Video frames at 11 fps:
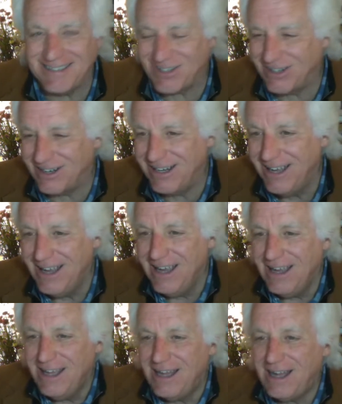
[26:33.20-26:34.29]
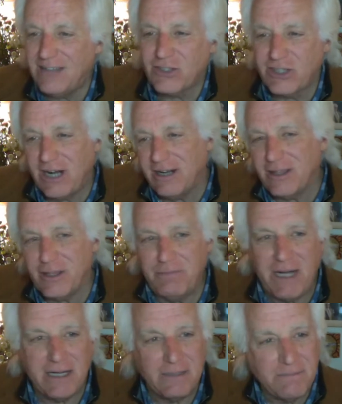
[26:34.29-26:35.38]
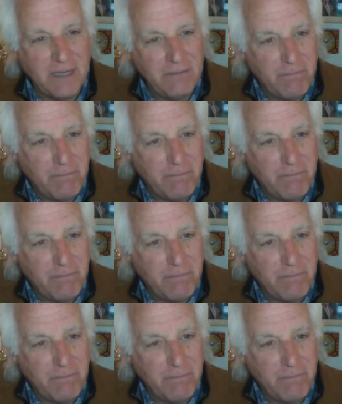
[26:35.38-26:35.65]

Sorry. I'll start at the bottom.